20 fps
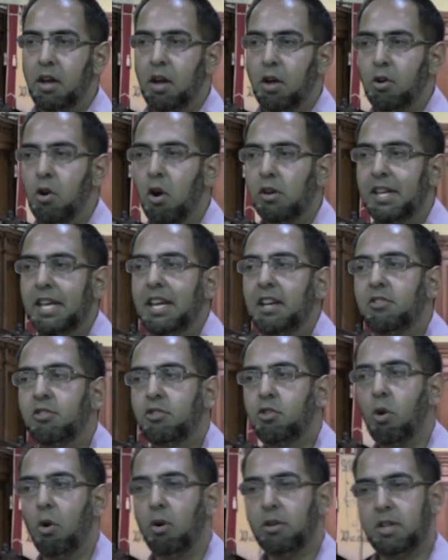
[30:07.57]
not his
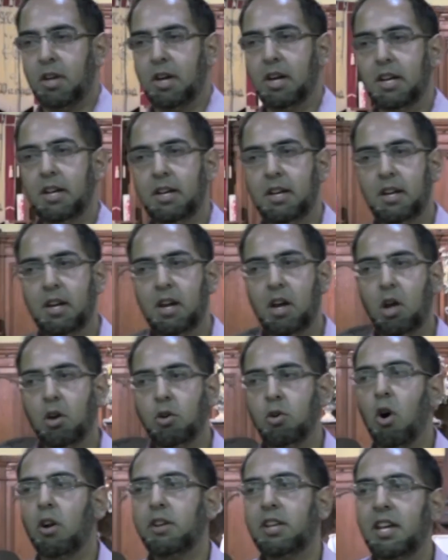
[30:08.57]
daughter,
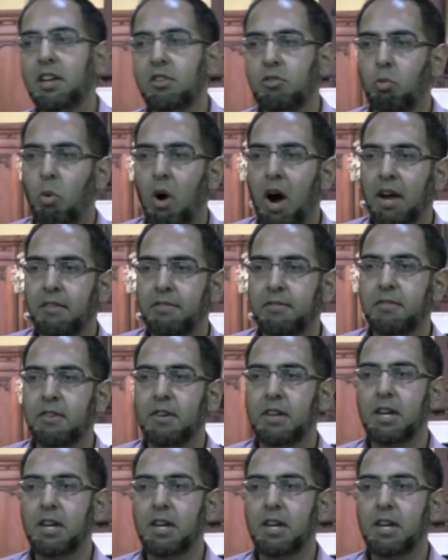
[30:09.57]
not his wife,